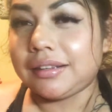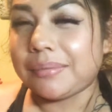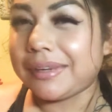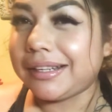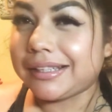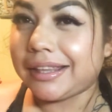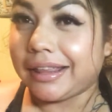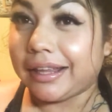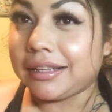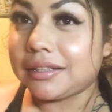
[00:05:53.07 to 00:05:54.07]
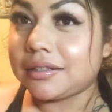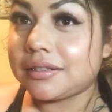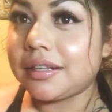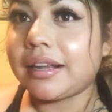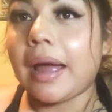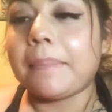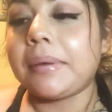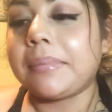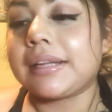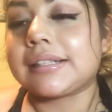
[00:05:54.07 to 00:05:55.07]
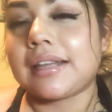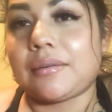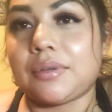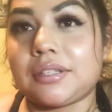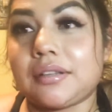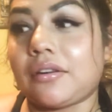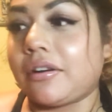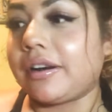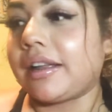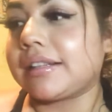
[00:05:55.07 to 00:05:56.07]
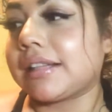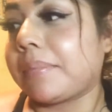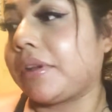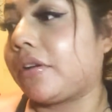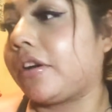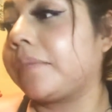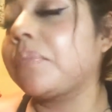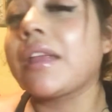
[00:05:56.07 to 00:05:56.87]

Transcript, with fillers: I'm going to say they stayed camping because I went to the car and I slept in the car.